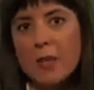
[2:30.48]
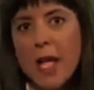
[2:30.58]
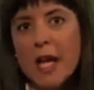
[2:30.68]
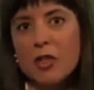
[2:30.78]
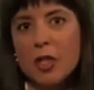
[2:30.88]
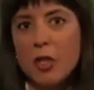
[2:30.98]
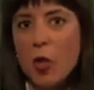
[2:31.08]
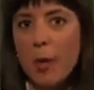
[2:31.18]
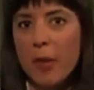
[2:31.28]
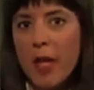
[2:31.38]
helps to actually
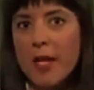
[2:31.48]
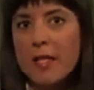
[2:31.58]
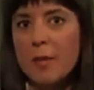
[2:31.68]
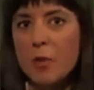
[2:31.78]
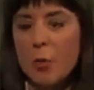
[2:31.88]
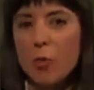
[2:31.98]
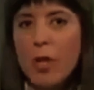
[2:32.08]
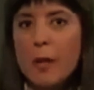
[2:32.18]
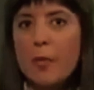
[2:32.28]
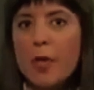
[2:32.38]
normalize your
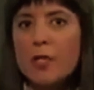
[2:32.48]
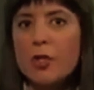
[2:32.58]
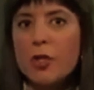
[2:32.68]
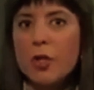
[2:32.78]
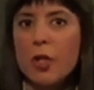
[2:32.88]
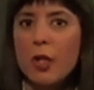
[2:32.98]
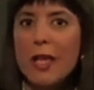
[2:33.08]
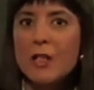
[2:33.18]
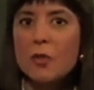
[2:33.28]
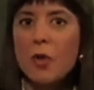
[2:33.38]
blood pressure, your
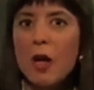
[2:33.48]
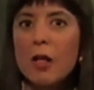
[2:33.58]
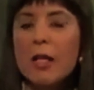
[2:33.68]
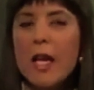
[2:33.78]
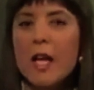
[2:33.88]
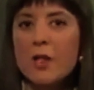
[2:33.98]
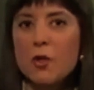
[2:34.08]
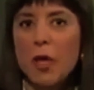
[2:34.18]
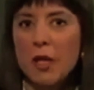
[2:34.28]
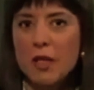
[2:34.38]
cholesterol, and
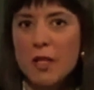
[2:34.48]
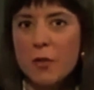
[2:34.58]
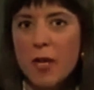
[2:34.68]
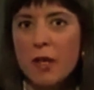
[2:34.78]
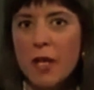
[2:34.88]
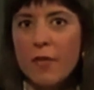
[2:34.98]
your triglyceride